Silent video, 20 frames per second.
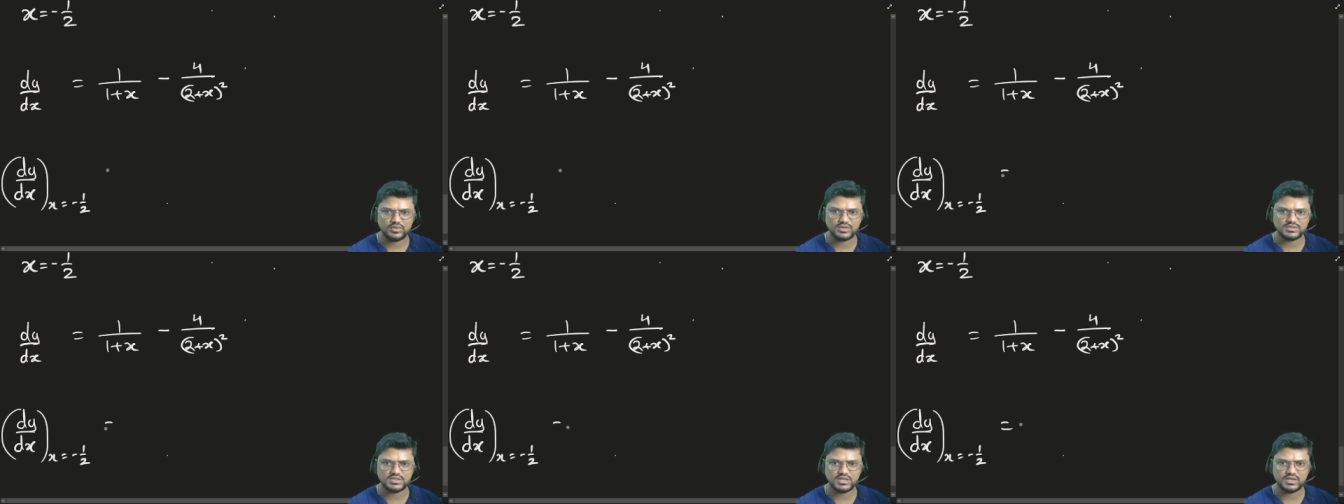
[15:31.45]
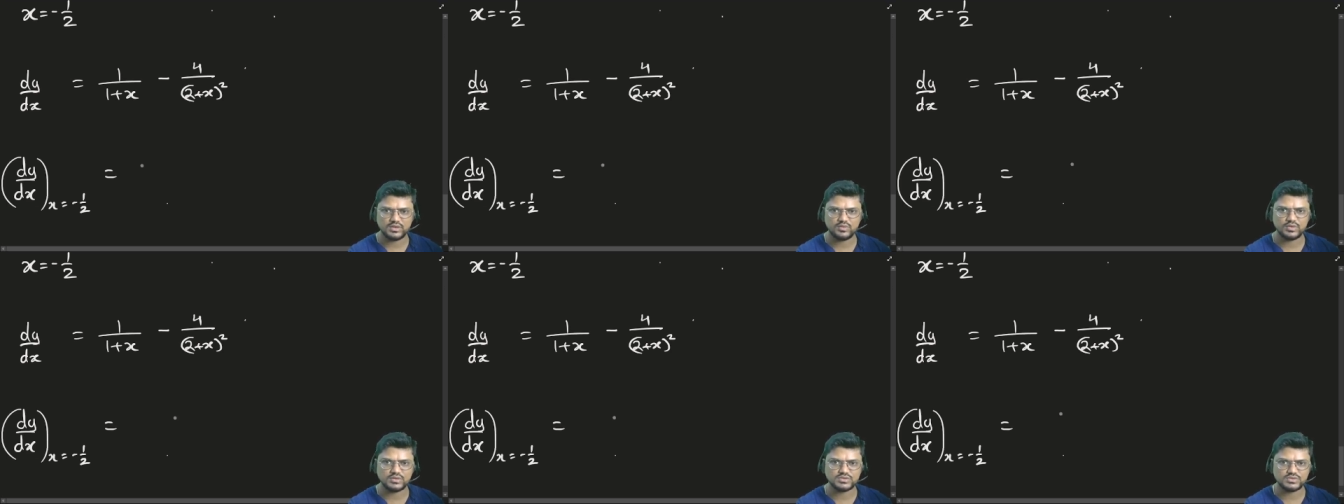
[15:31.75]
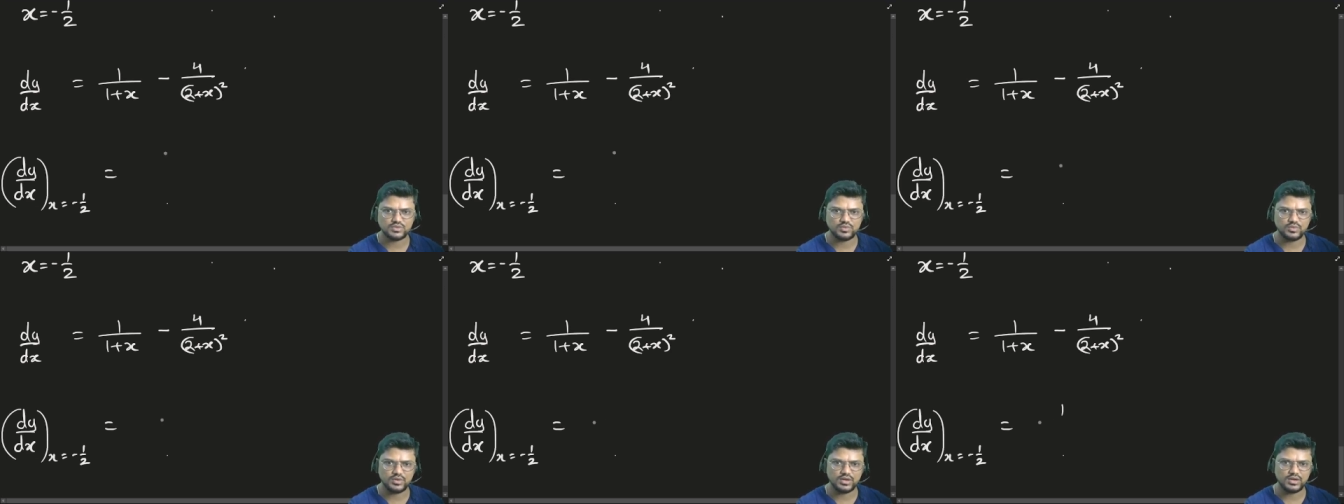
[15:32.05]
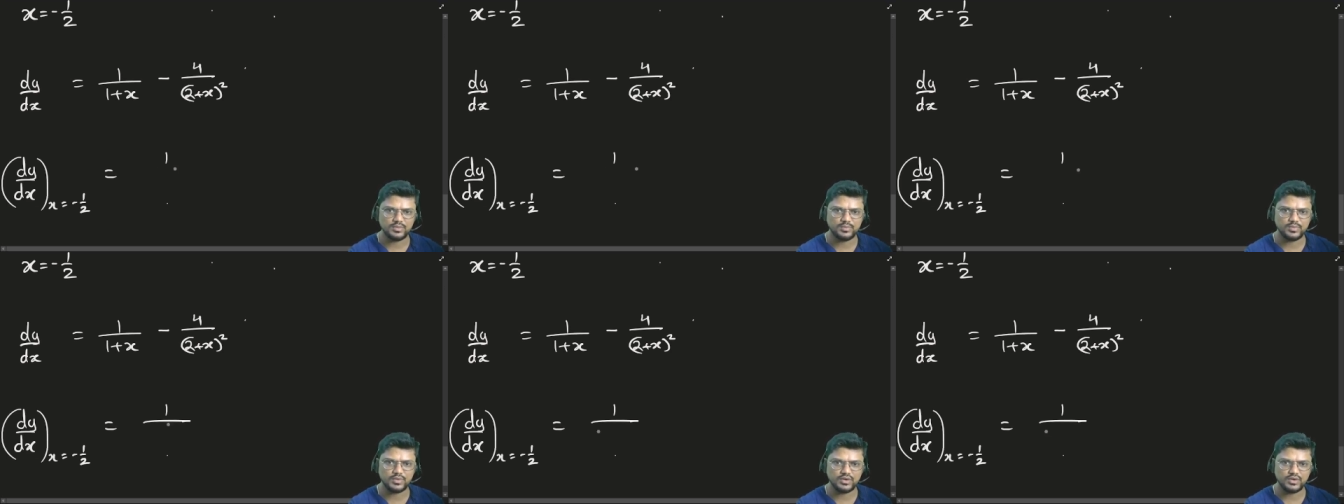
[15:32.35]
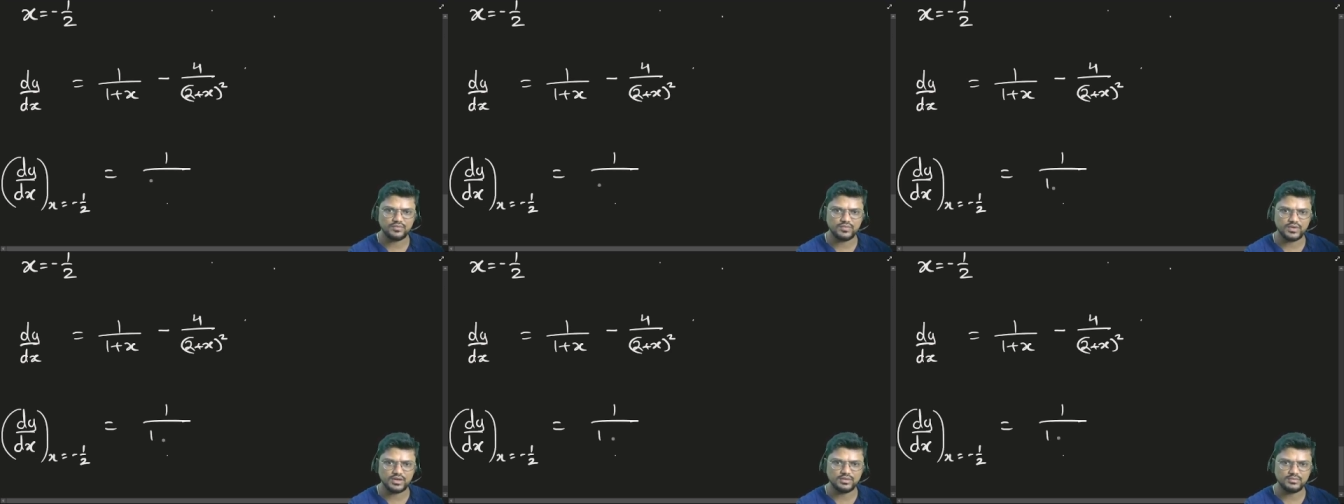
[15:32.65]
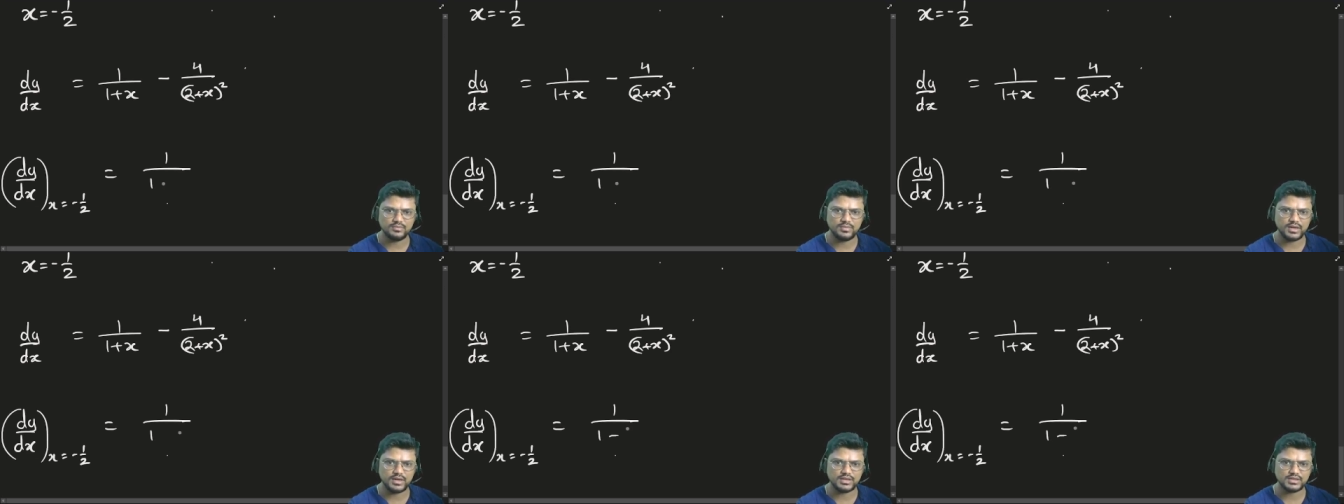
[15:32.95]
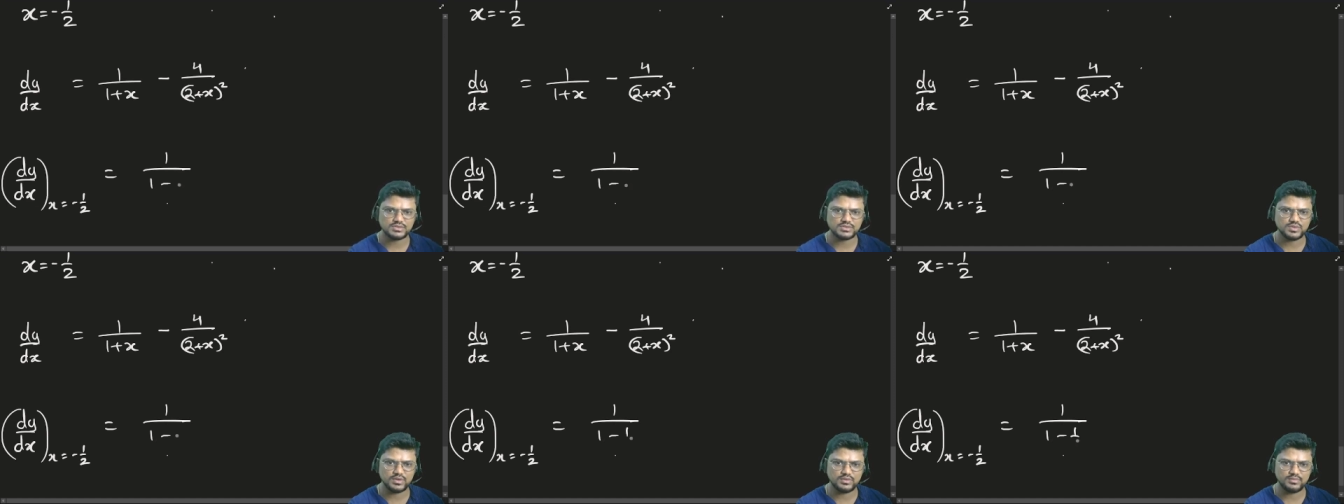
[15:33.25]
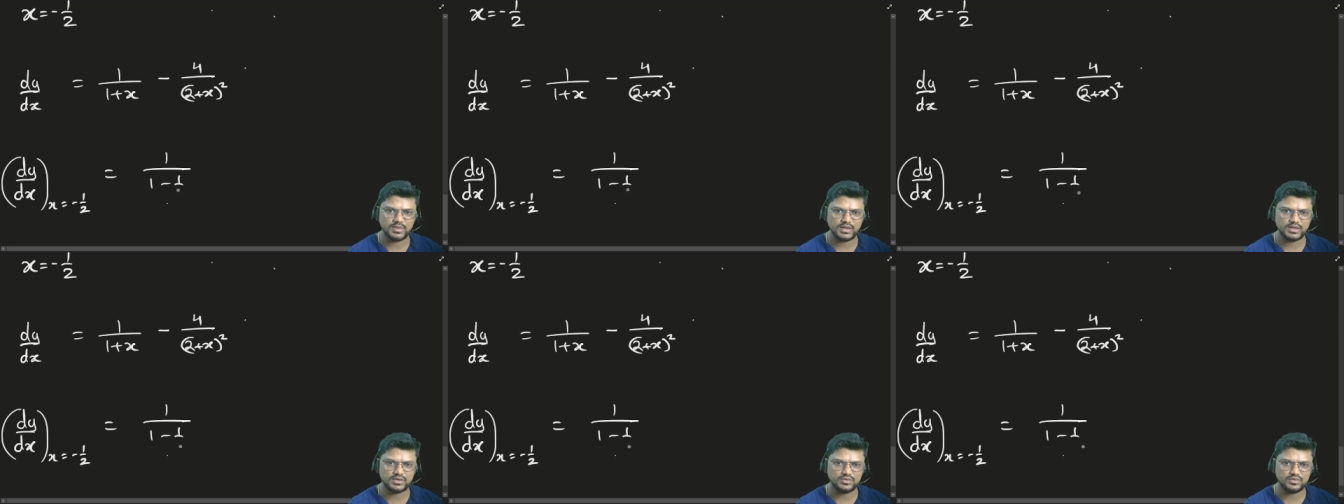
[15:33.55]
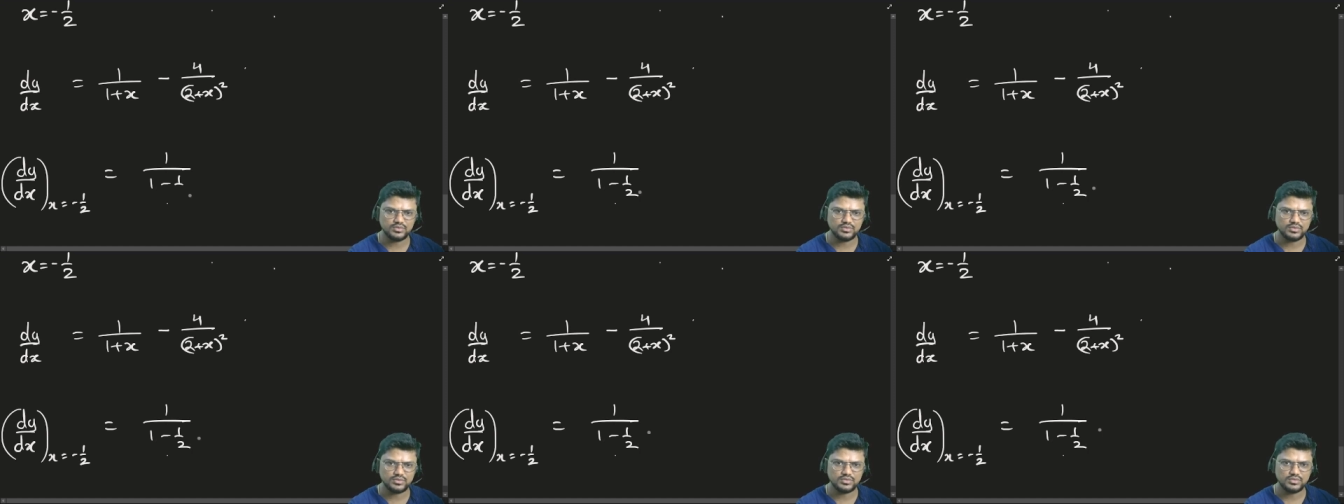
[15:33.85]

is equals to 1 upon 1 minus 1 by 2